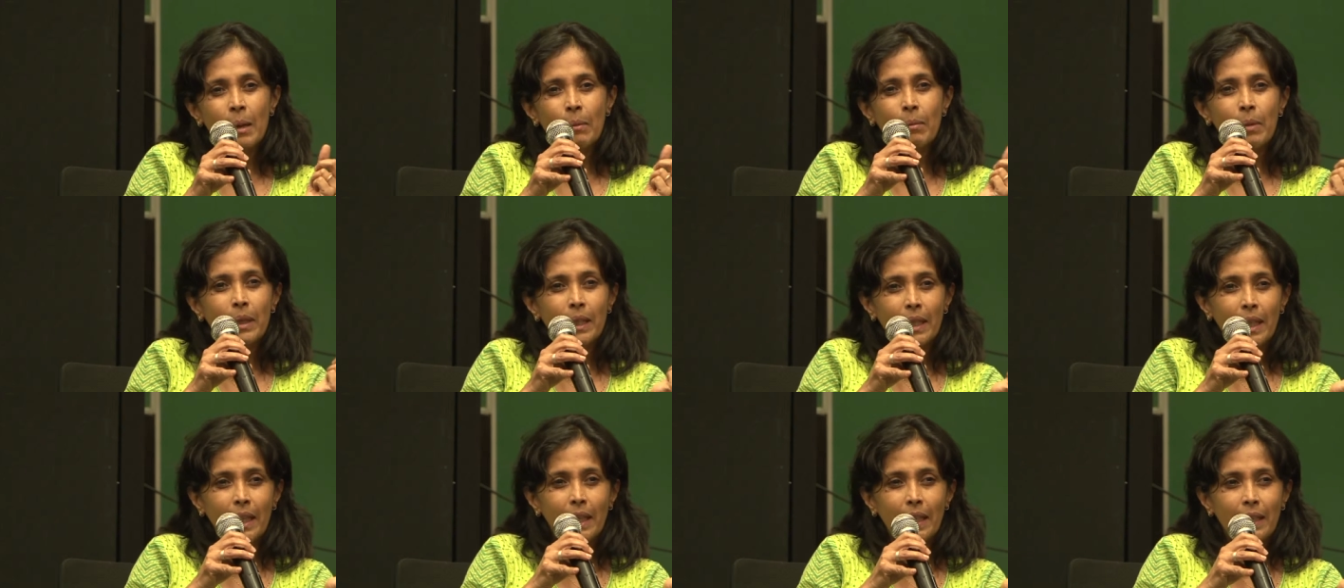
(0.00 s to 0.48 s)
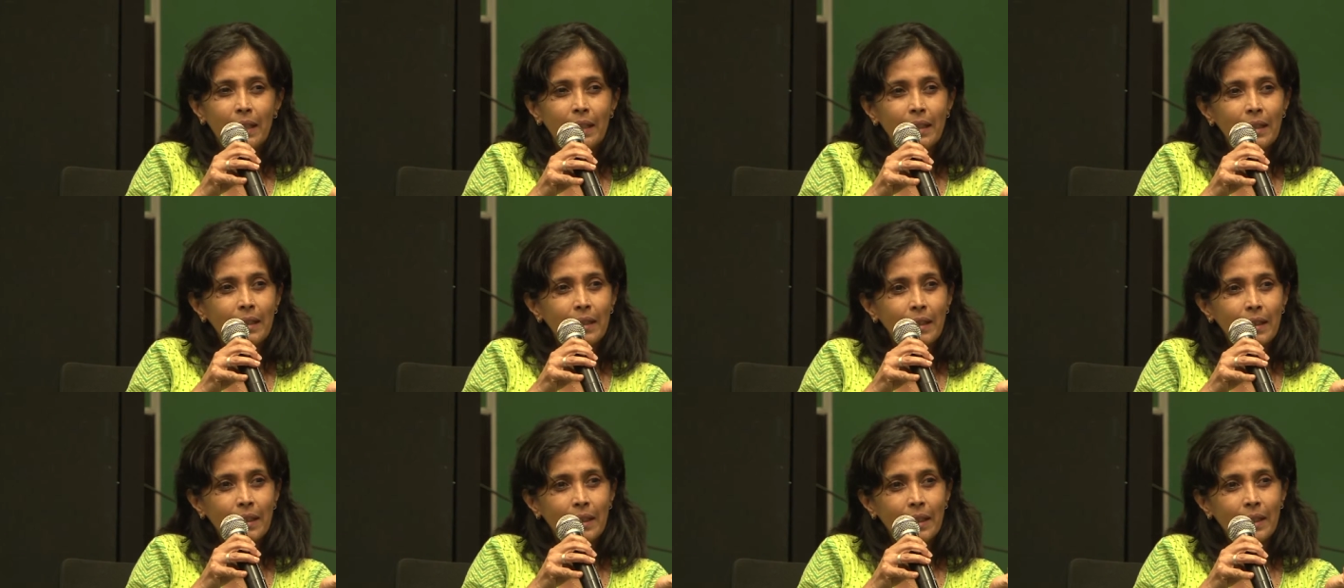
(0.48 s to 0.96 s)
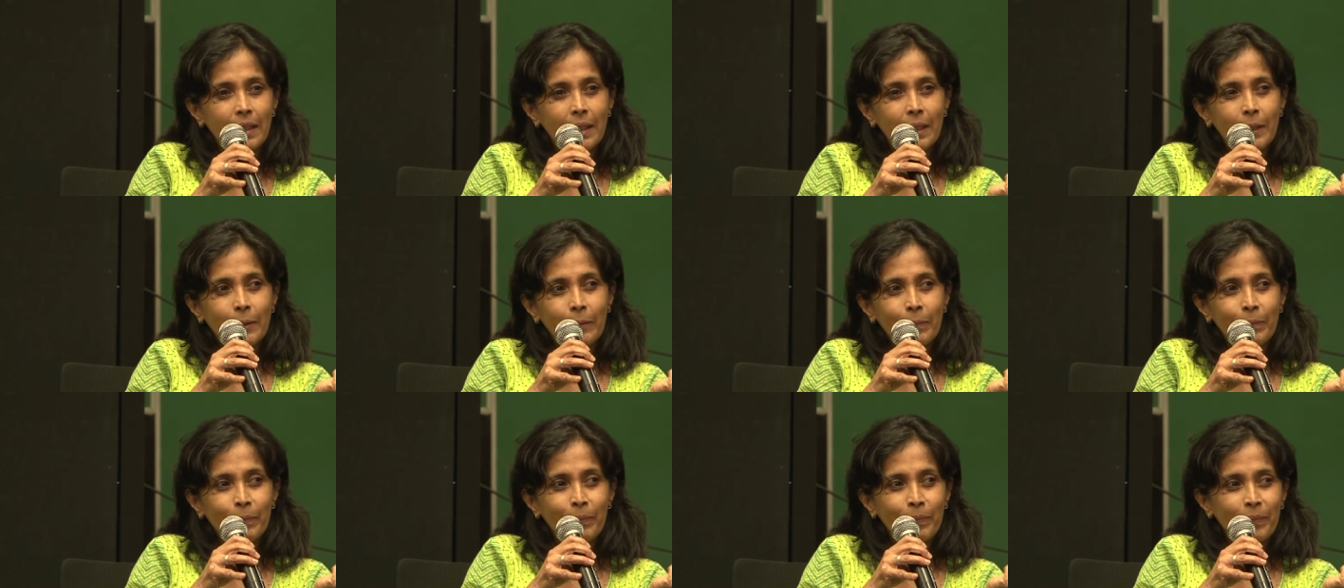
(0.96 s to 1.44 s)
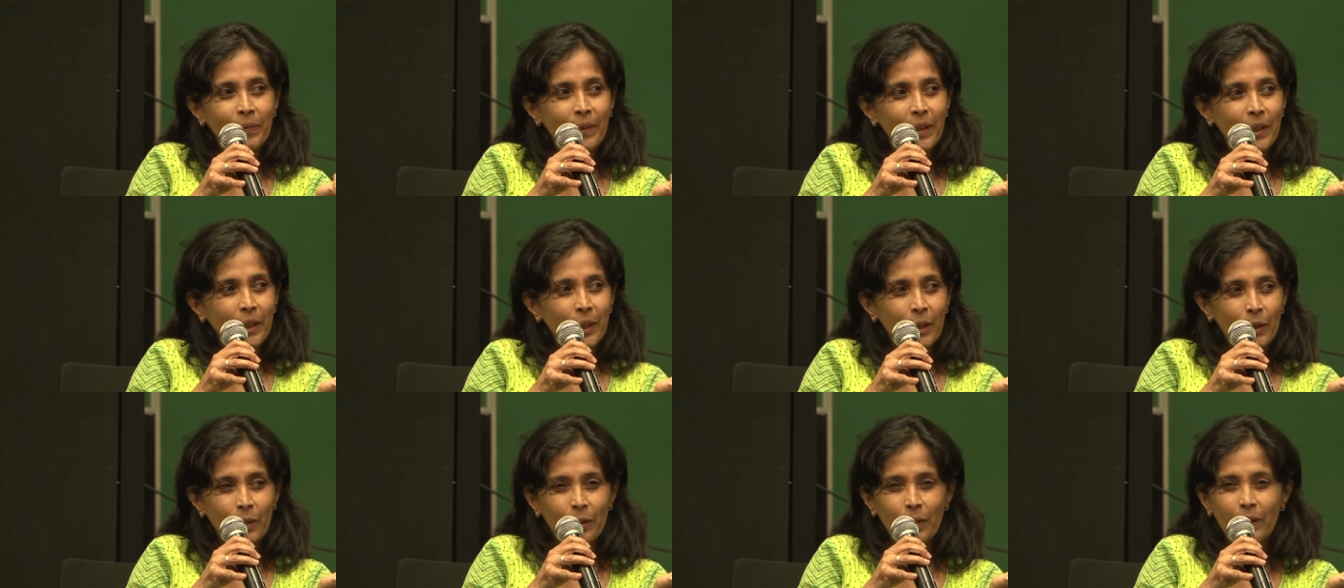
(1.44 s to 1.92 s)
But then, um,
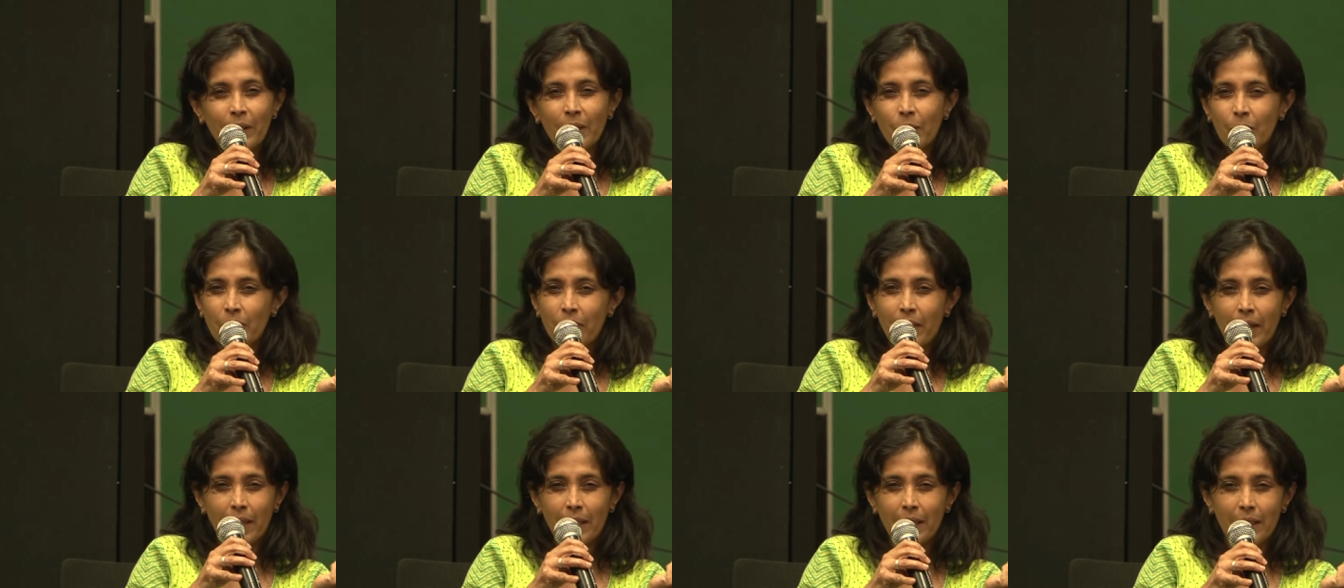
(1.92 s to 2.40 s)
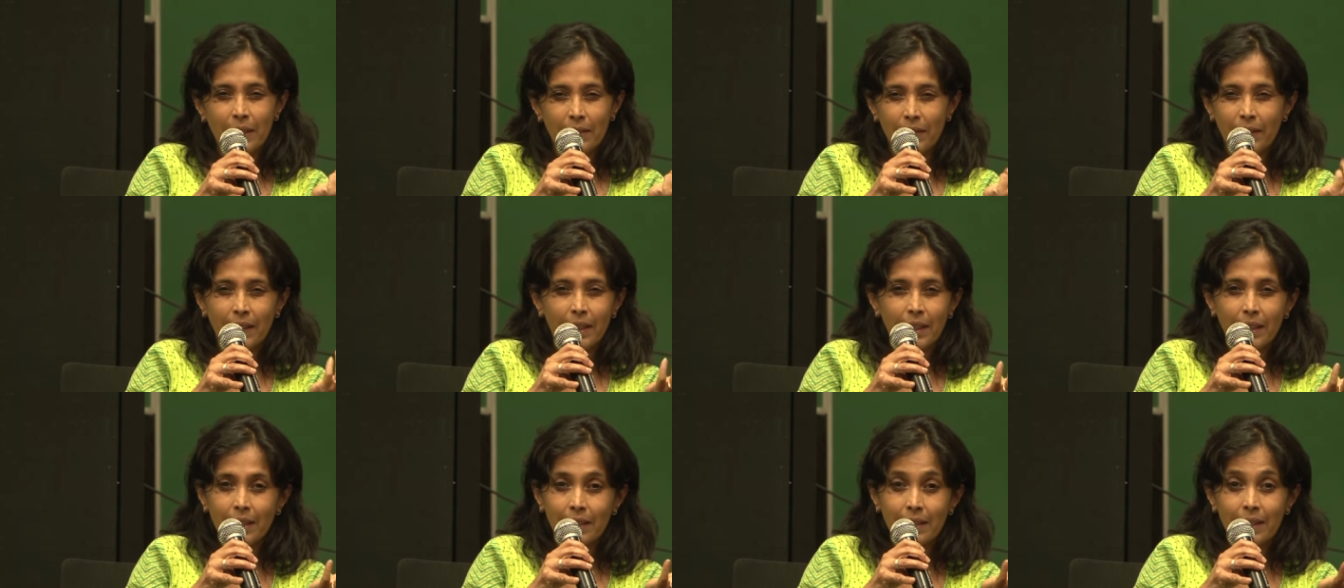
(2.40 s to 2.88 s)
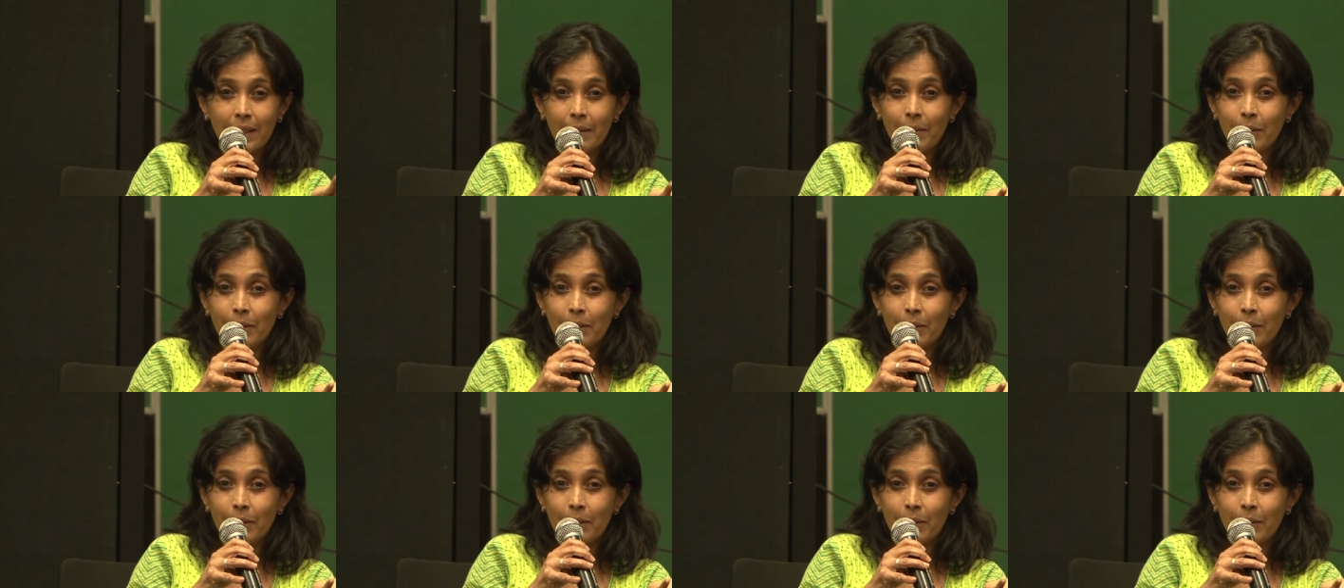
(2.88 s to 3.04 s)
you know, it was very difficult.